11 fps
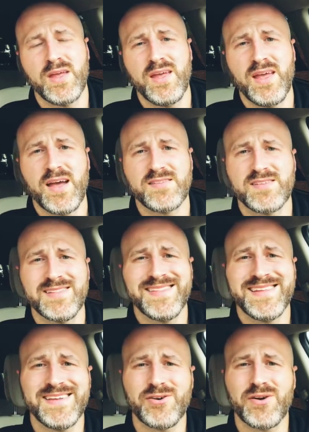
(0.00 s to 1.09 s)
As the
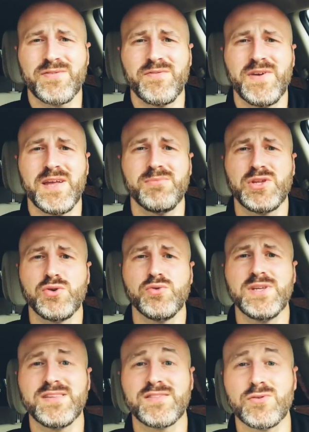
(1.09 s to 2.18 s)
leader of the family, you
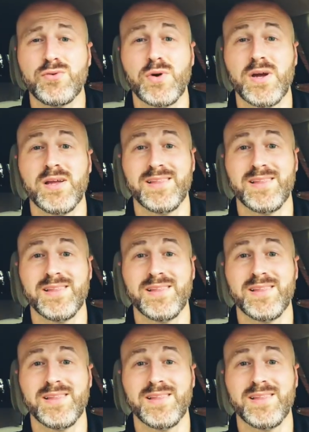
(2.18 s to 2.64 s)
need to